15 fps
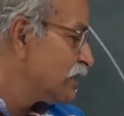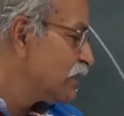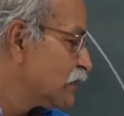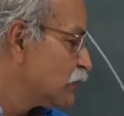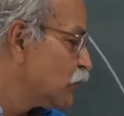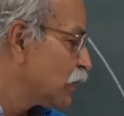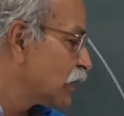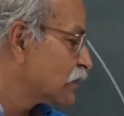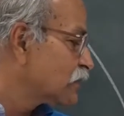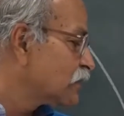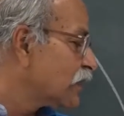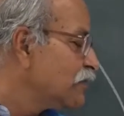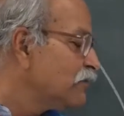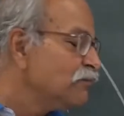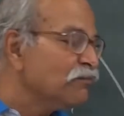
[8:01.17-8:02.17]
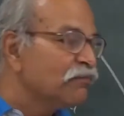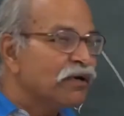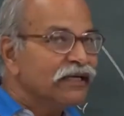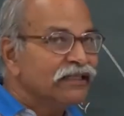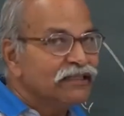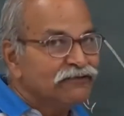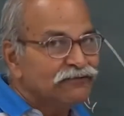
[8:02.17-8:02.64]
a work done
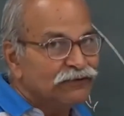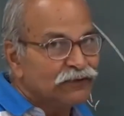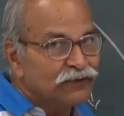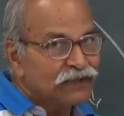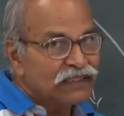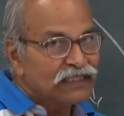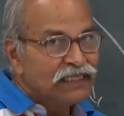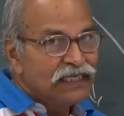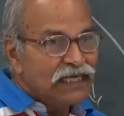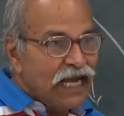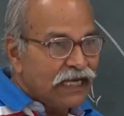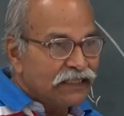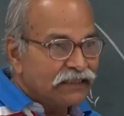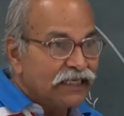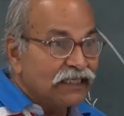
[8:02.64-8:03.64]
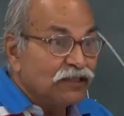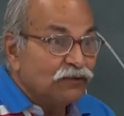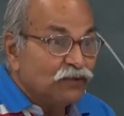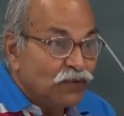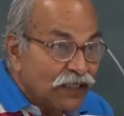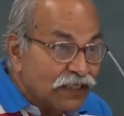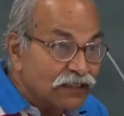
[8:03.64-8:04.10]
by the force, and that
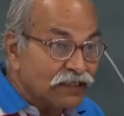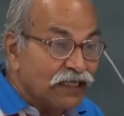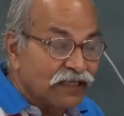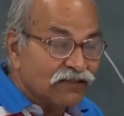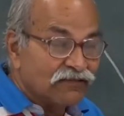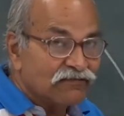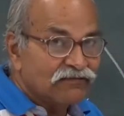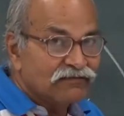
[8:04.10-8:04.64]
work done